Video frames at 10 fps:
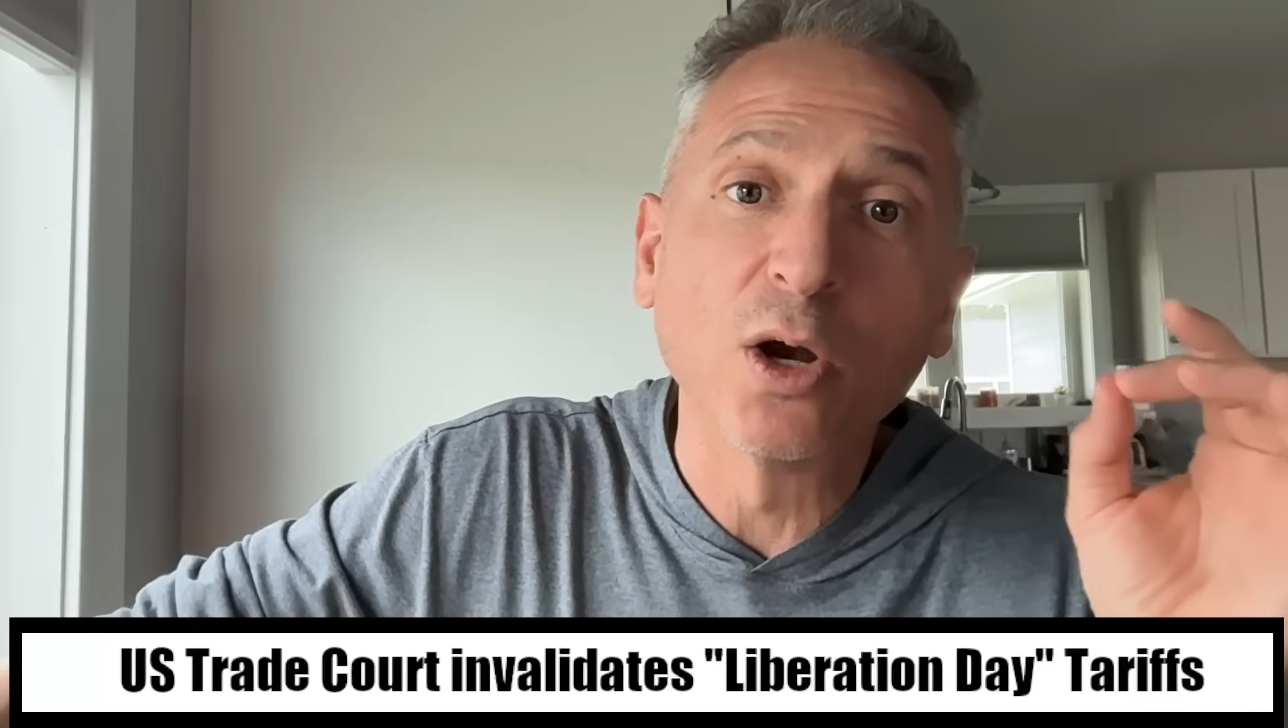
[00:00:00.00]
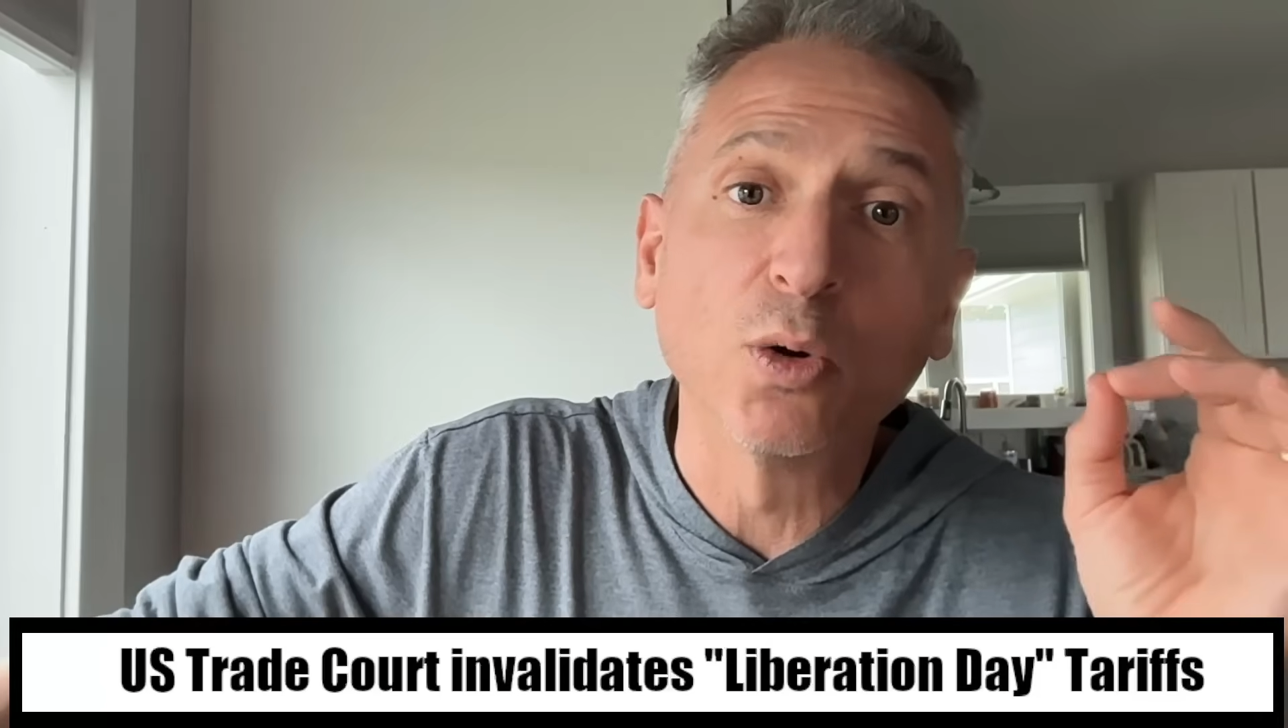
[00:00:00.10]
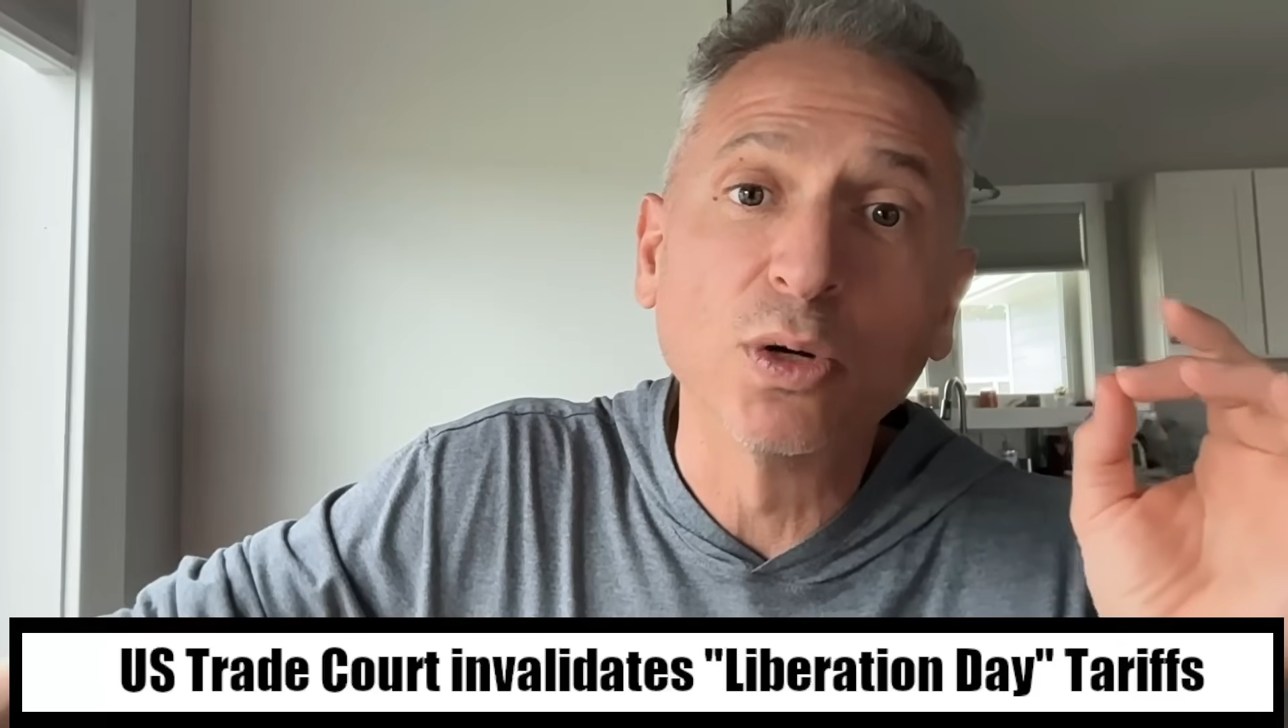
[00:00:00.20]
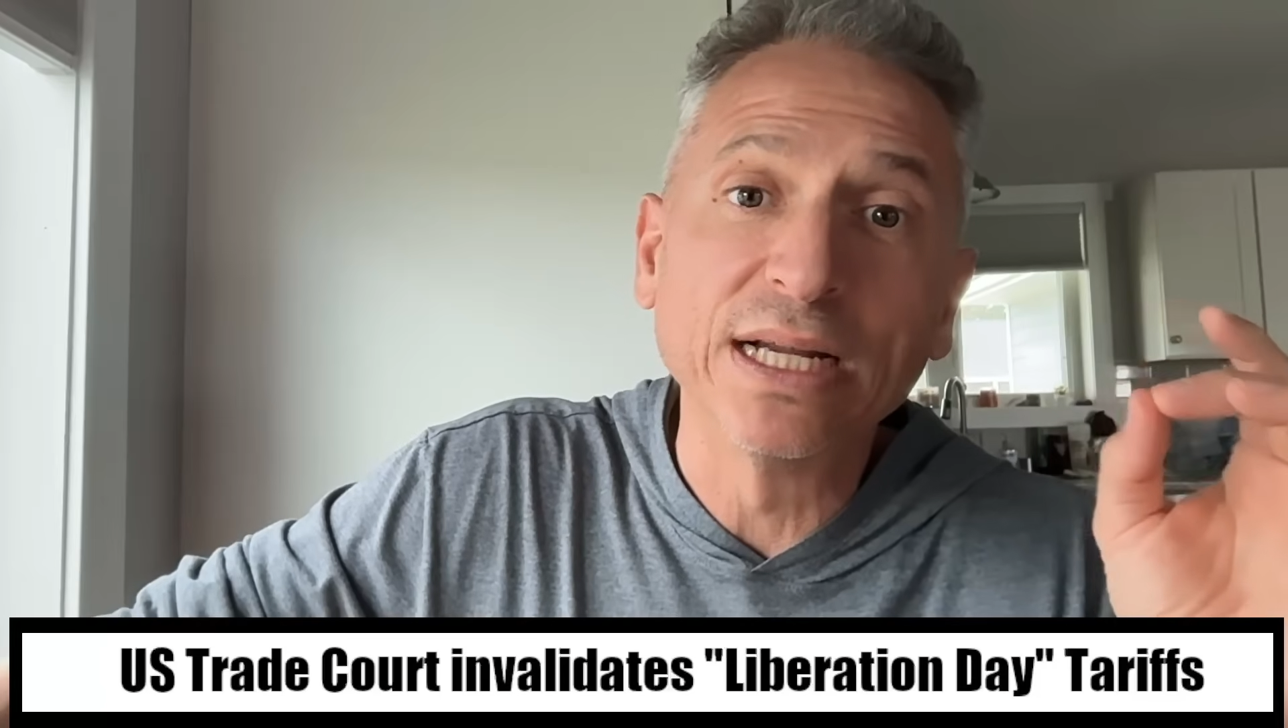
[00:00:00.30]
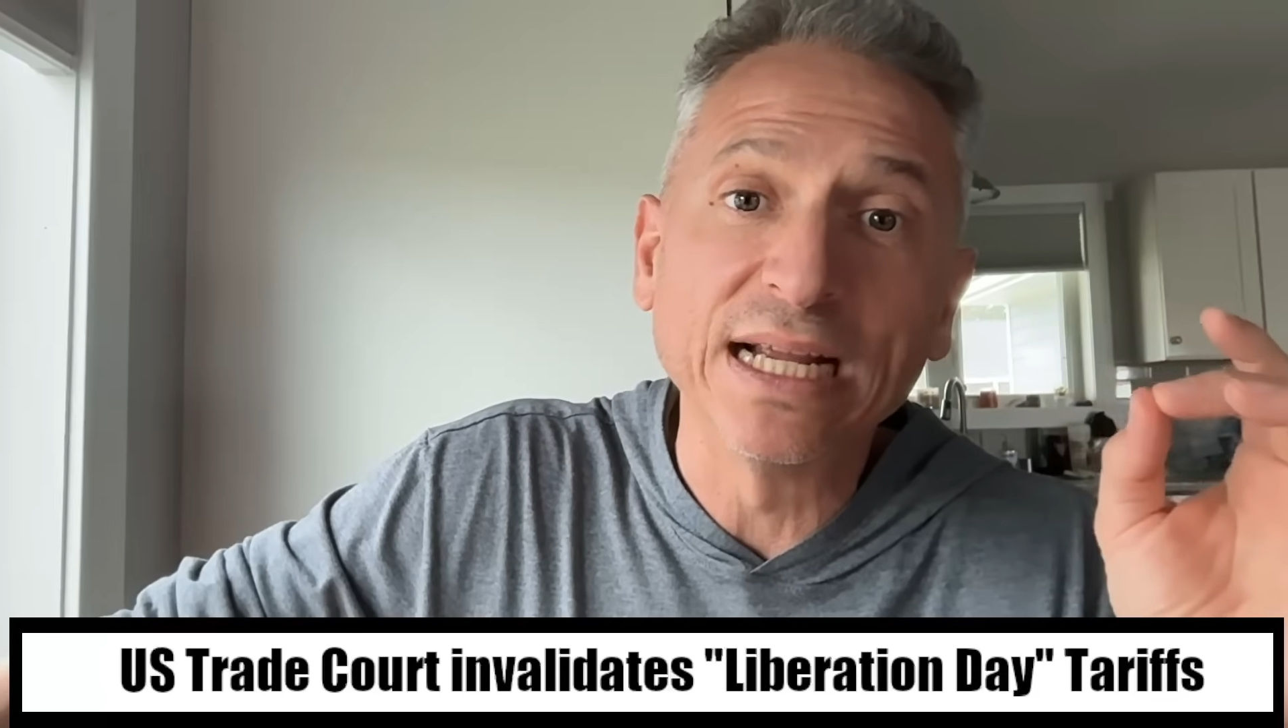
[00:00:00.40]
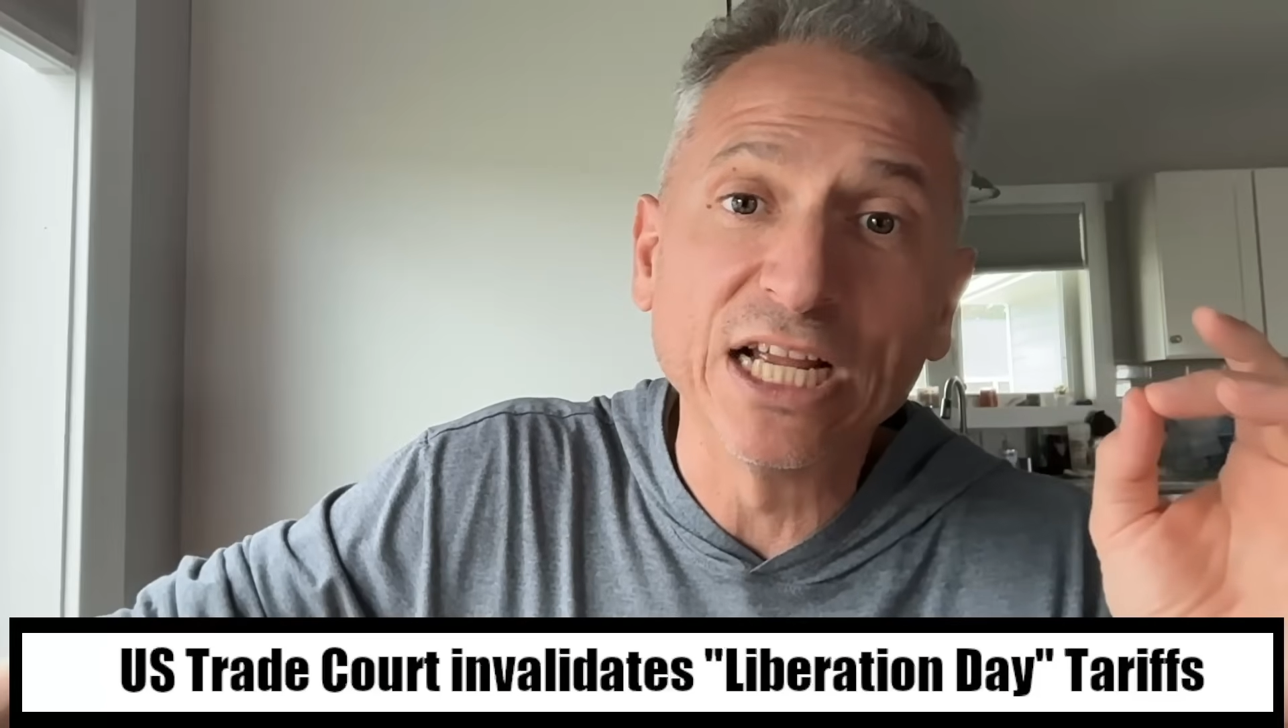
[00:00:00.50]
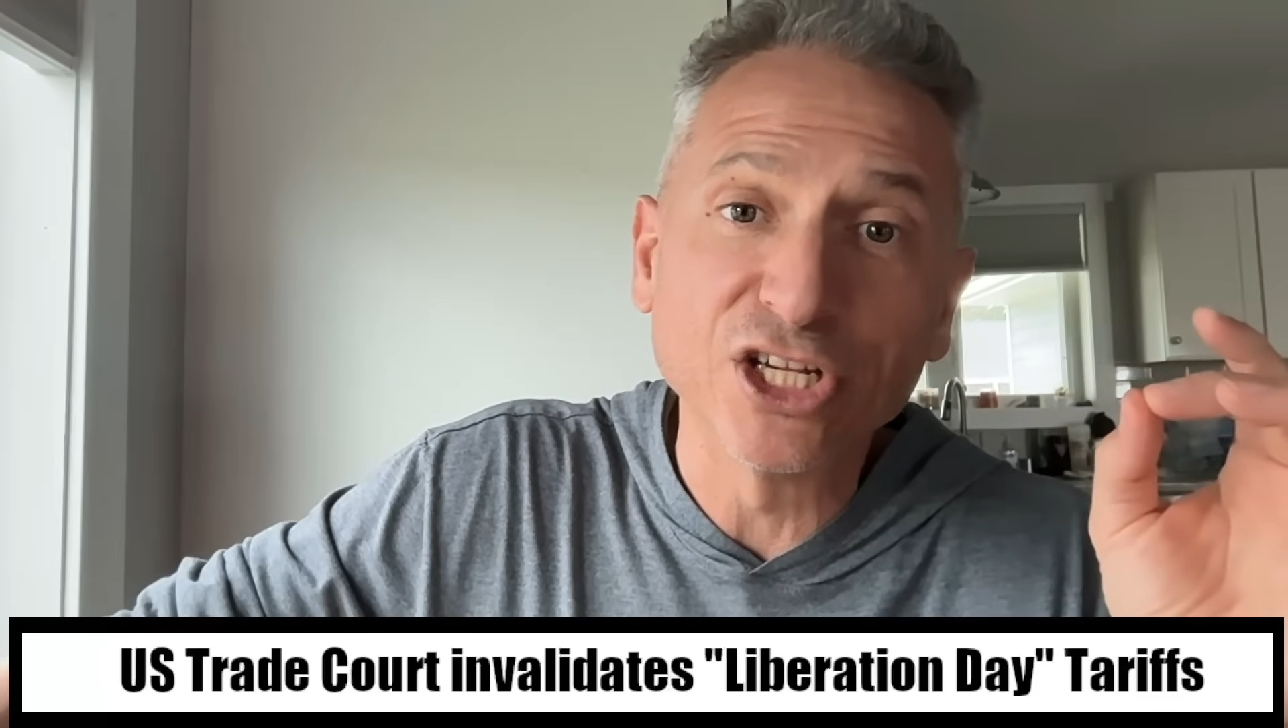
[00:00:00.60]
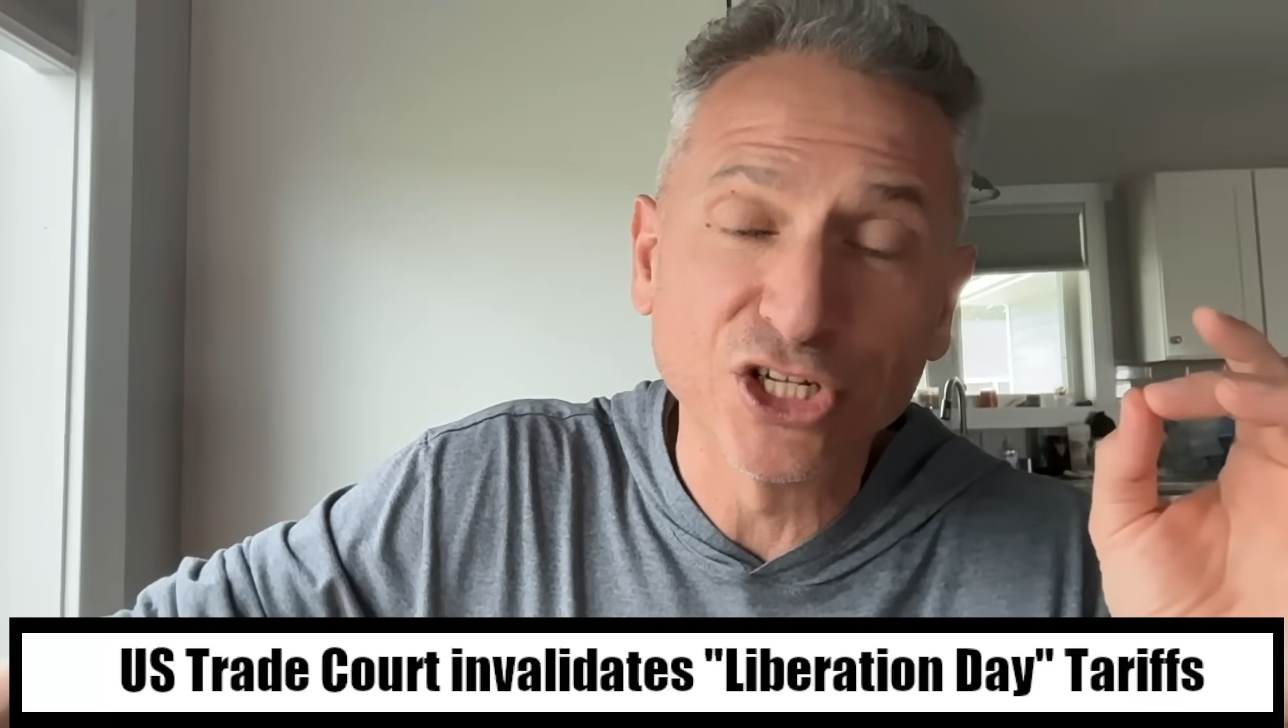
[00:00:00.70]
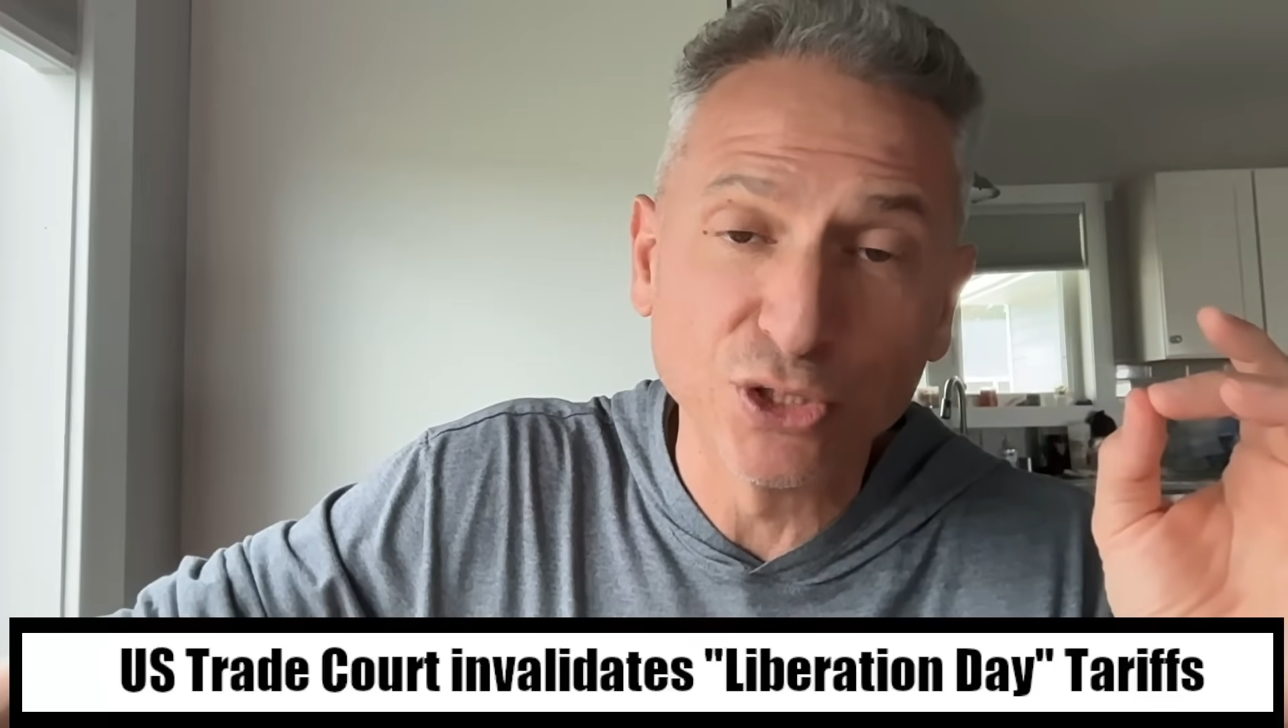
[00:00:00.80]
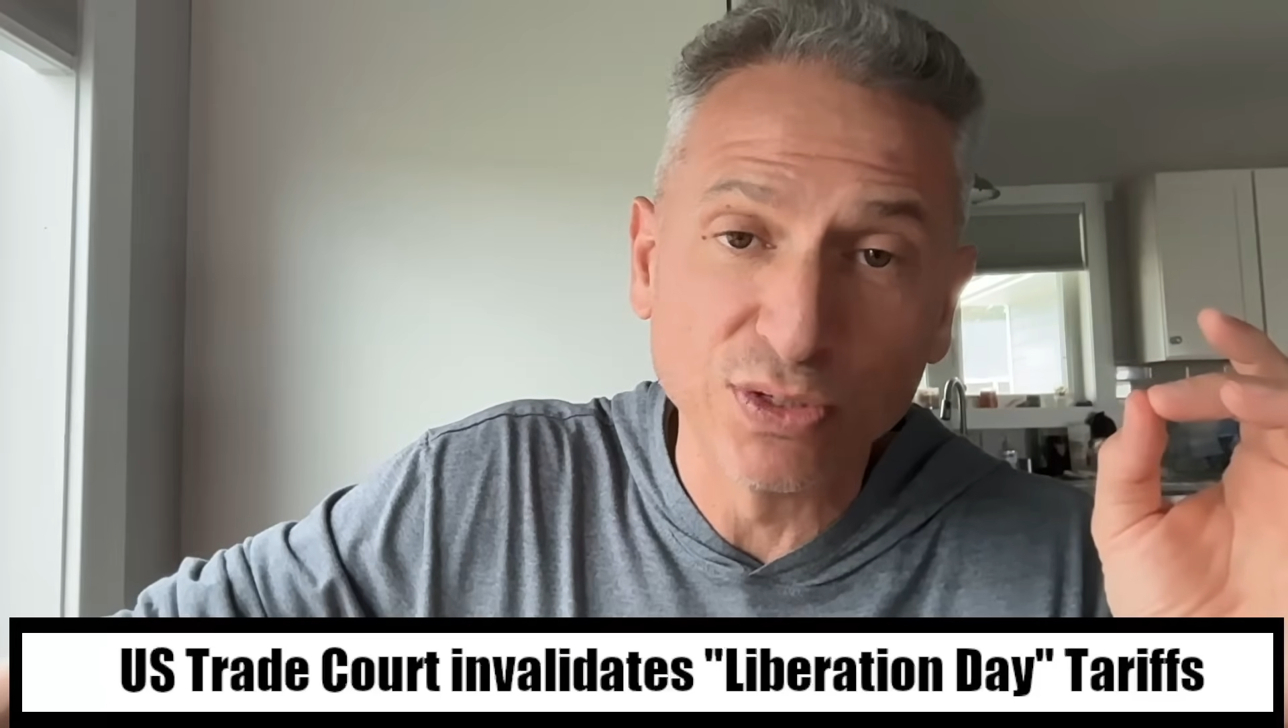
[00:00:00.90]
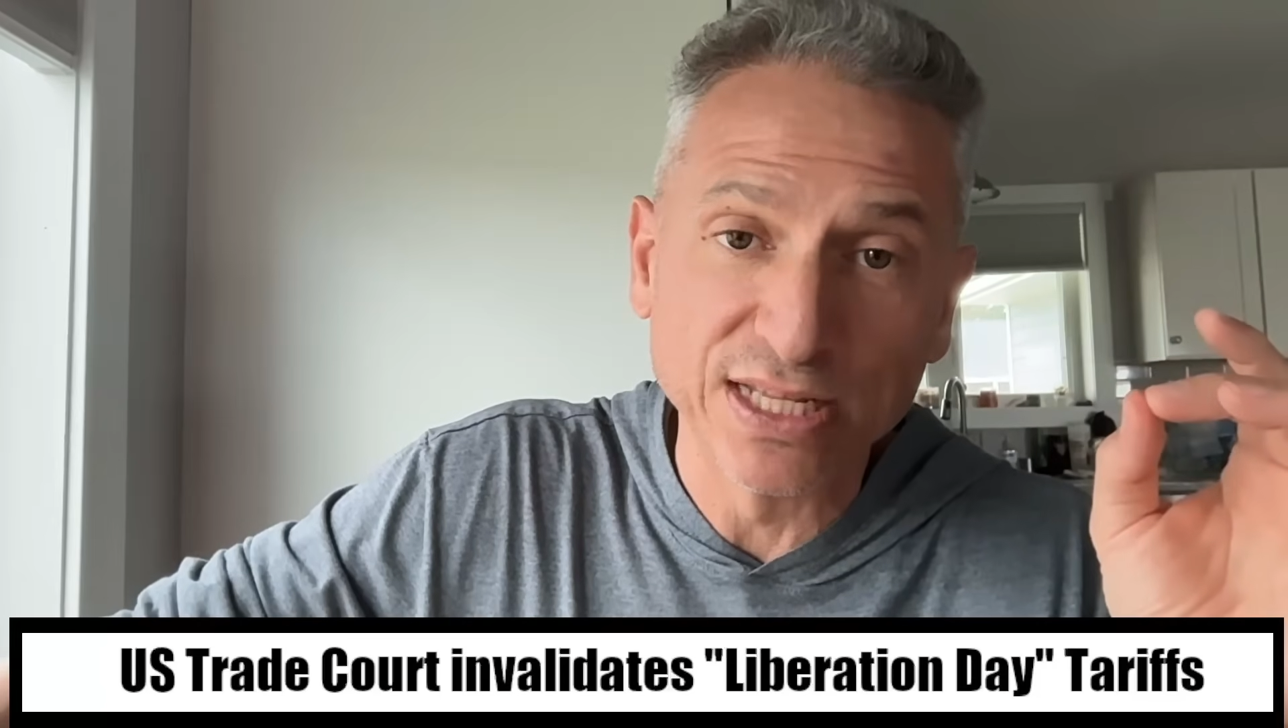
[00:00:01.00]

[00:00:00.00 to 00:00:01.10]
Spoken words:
reissued